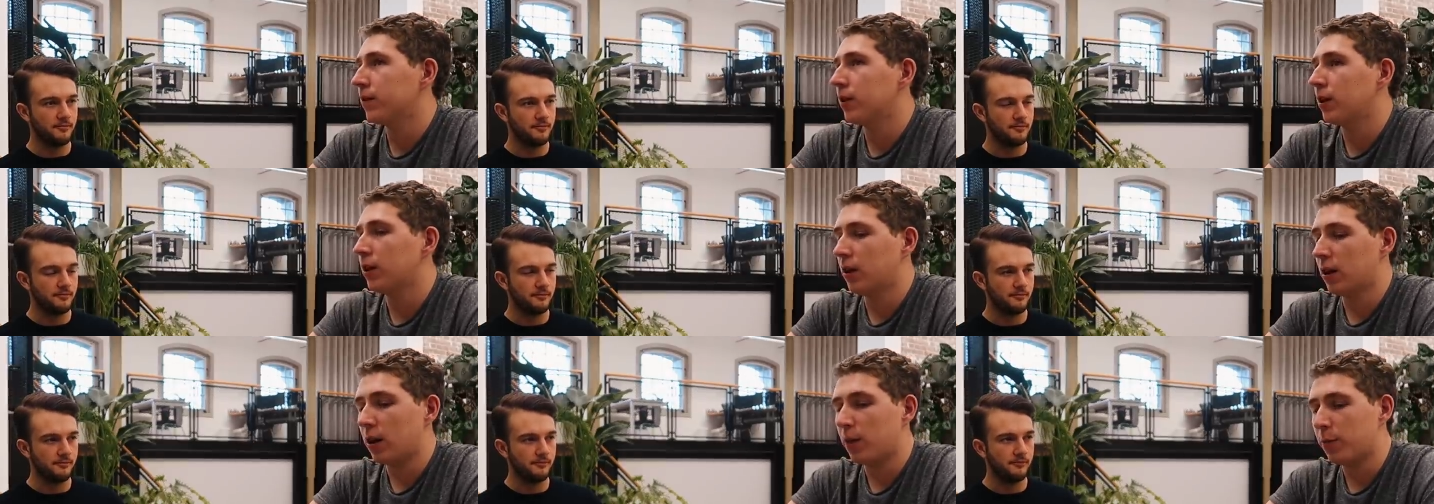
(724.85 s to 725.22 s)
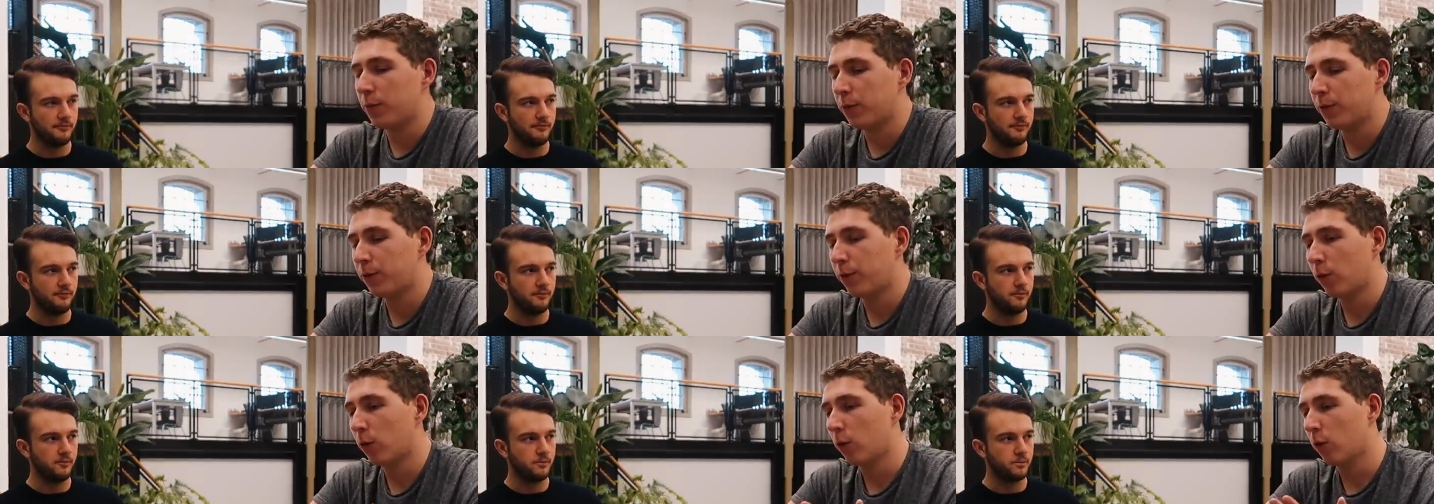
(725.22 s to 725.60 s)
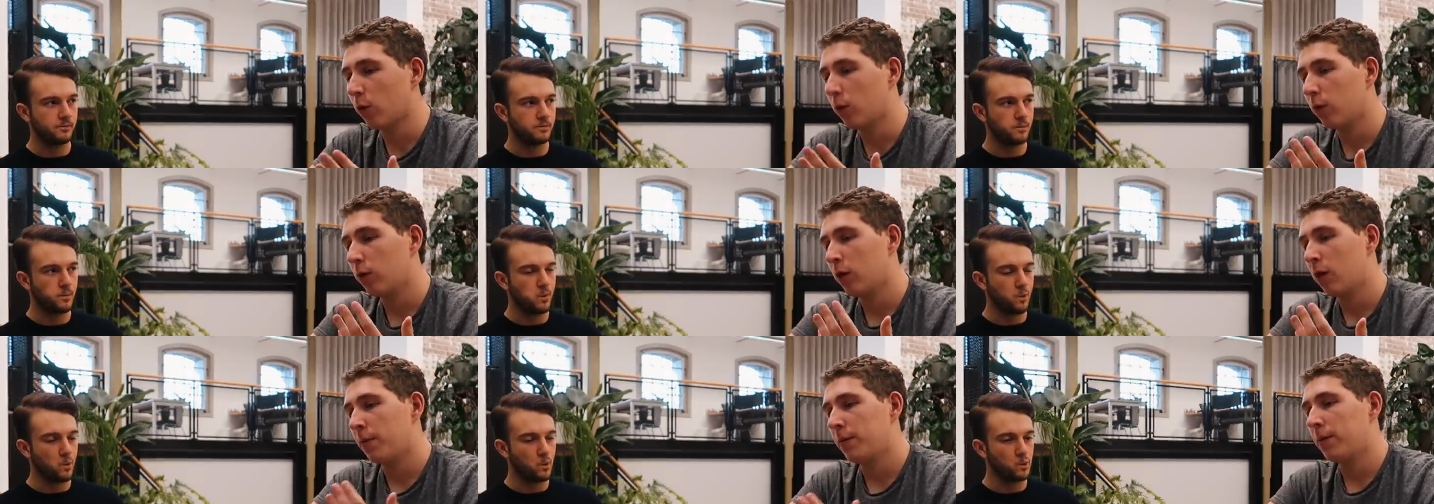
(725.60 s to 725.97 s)
Speaker 1: you know,
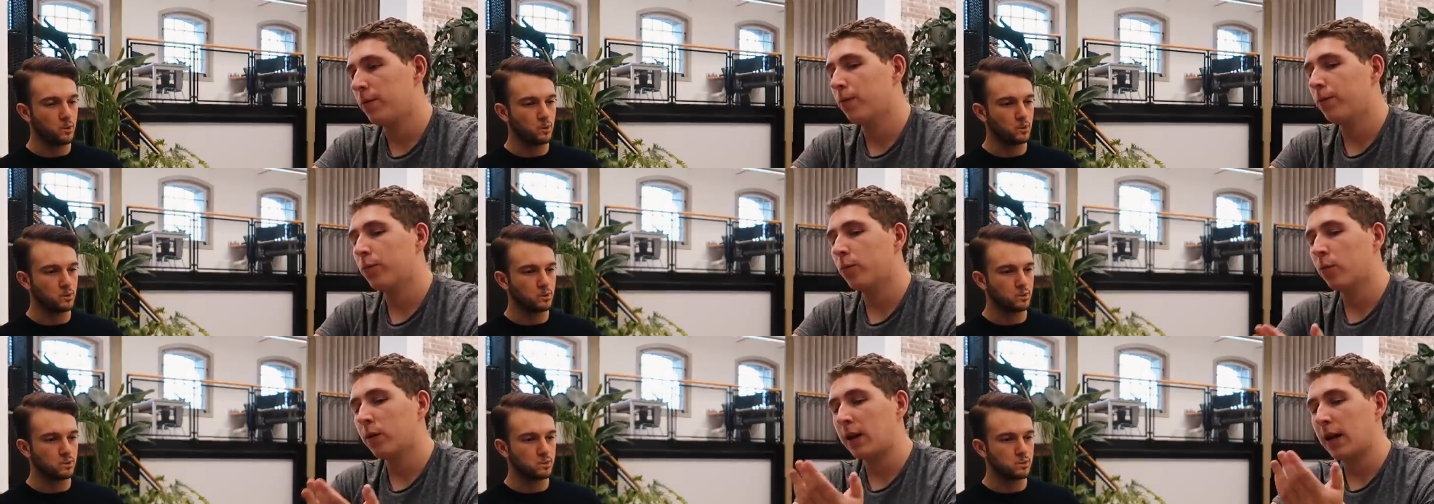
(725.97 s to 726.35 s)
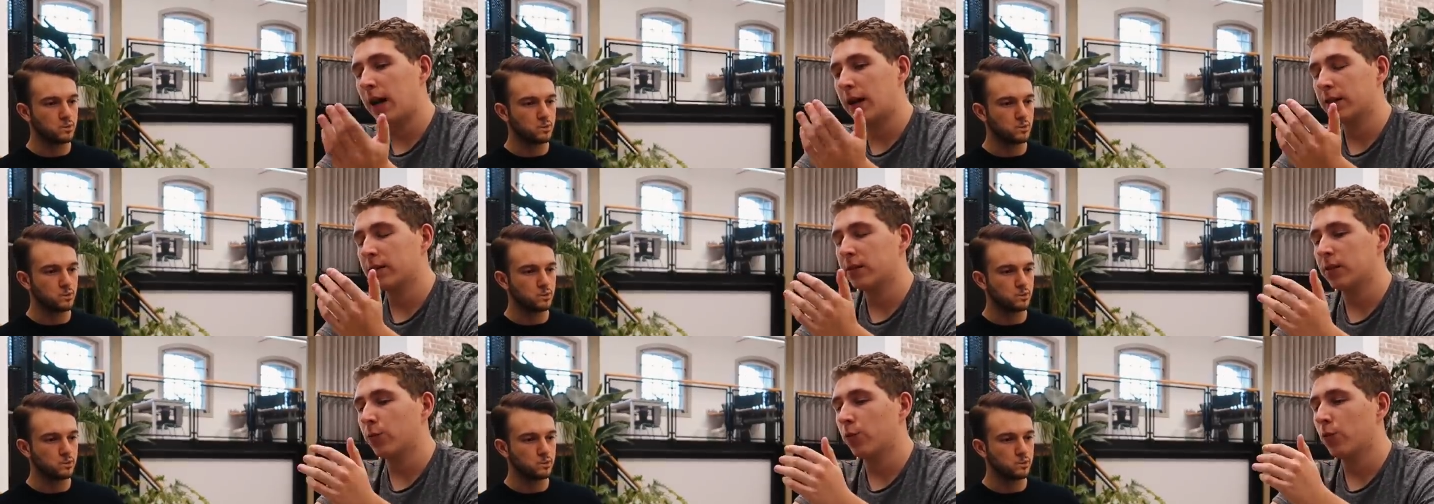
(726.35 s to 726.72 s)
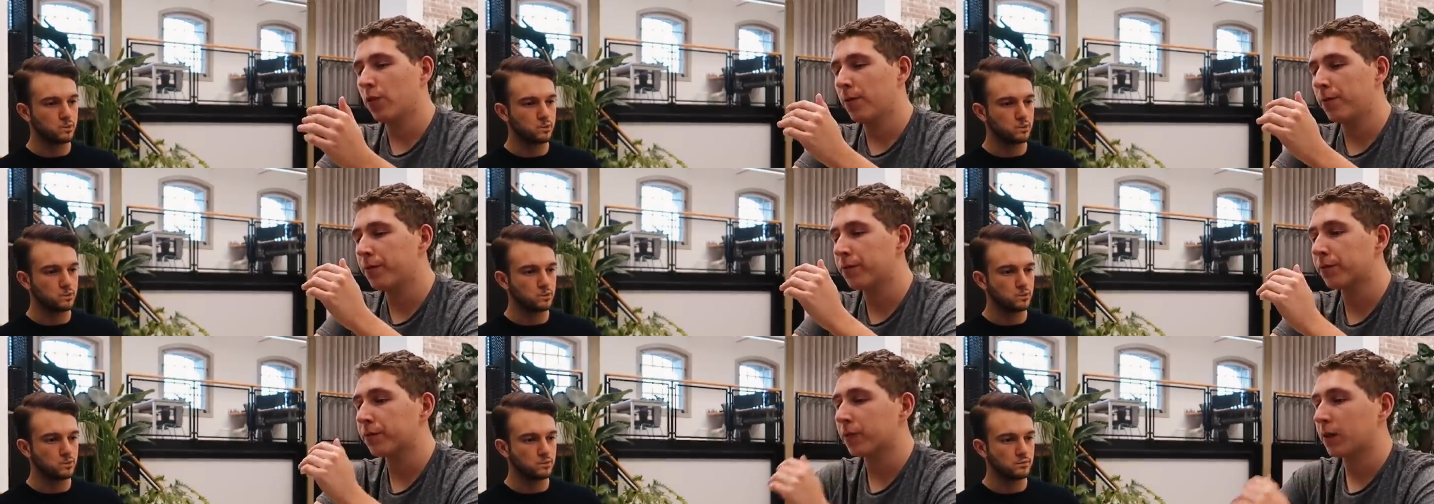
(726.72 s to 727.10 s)
before I mean, we had
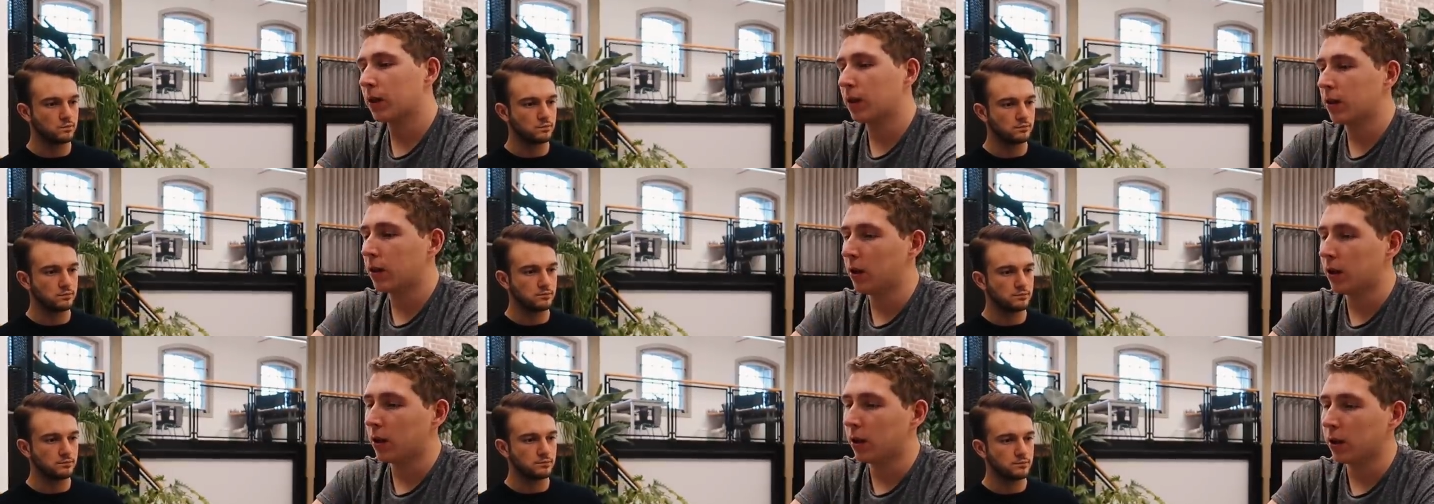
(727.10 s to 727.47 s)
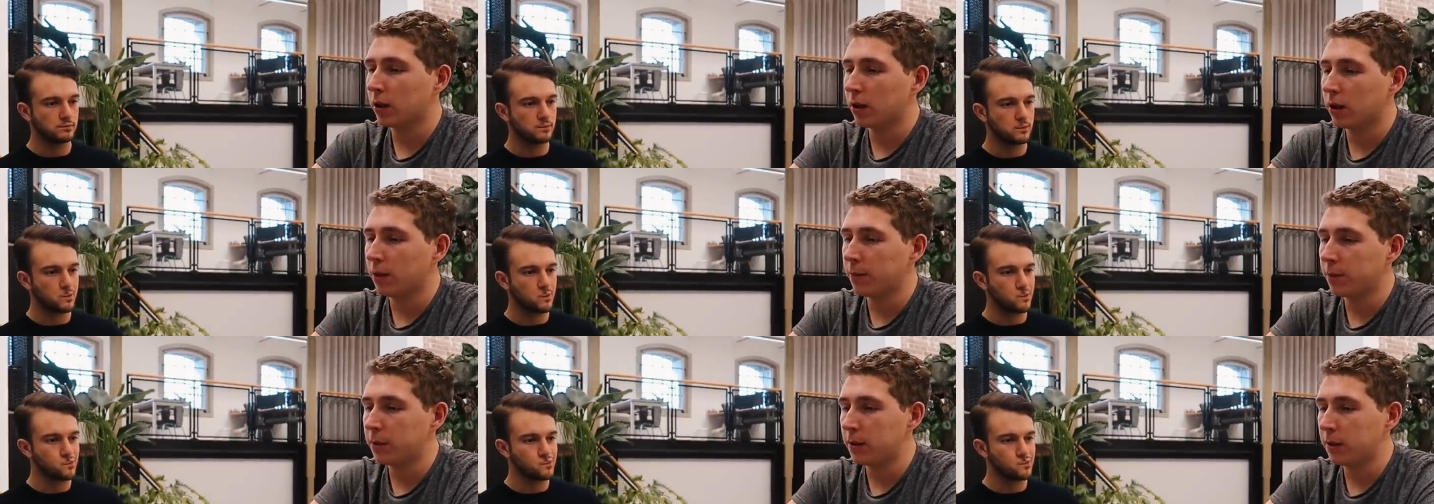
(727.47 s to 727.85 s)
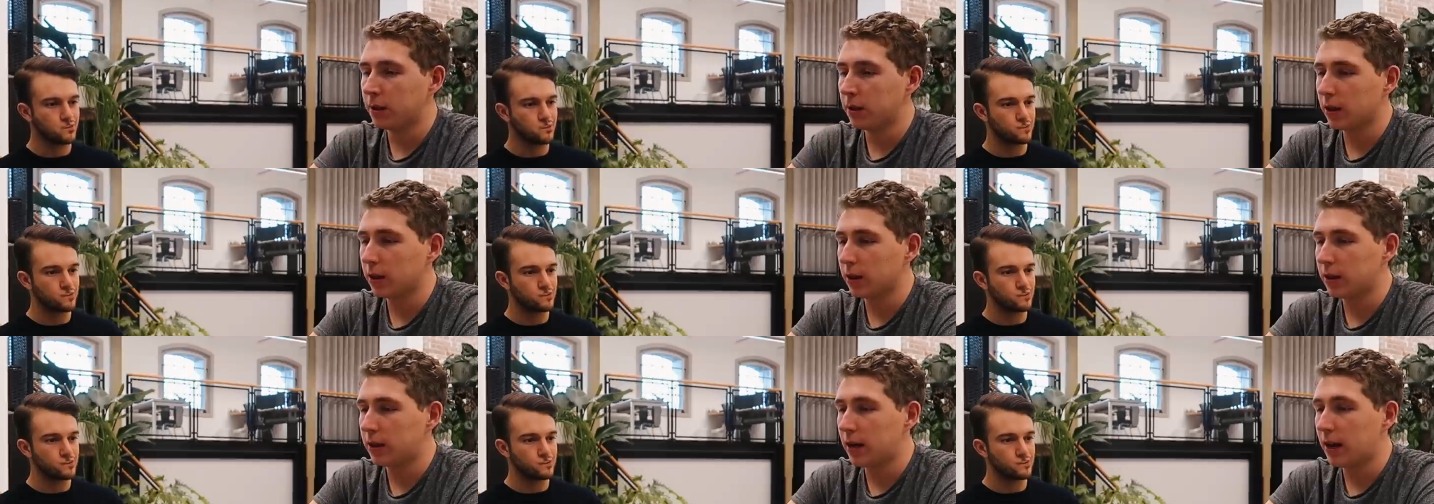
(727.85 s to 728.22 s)
someone a company the
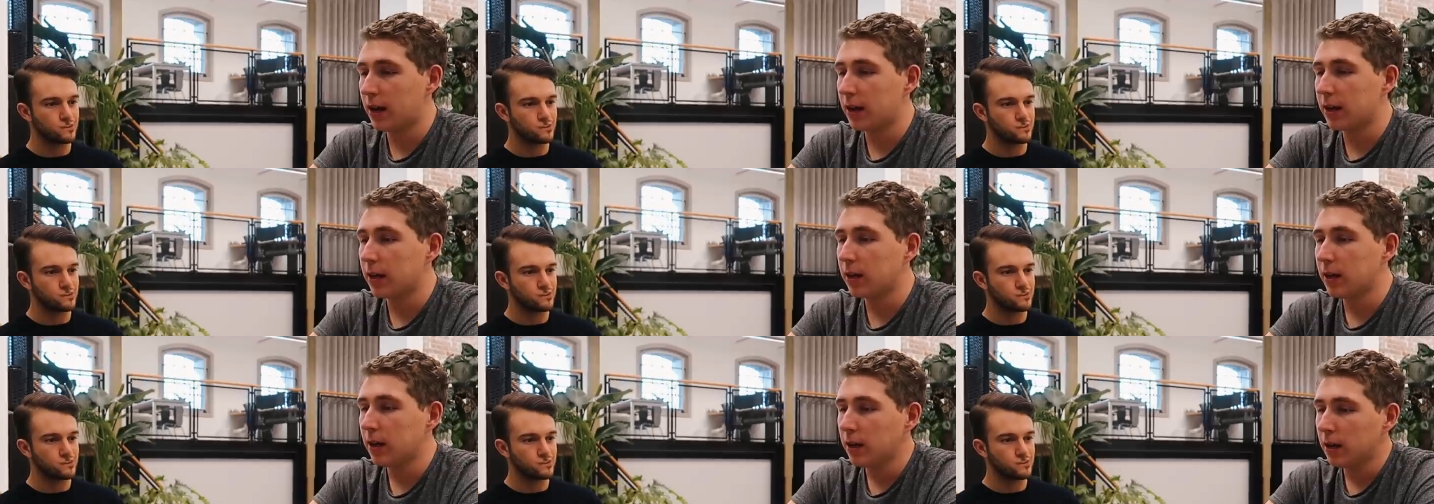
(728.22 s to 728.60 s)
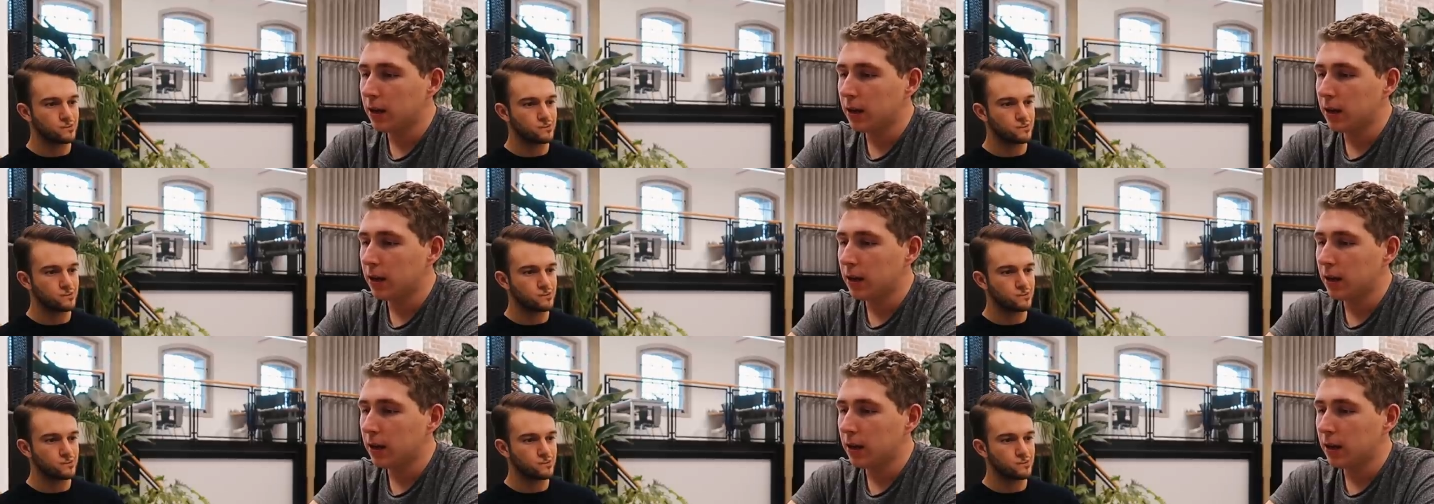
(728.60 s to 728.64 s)
other day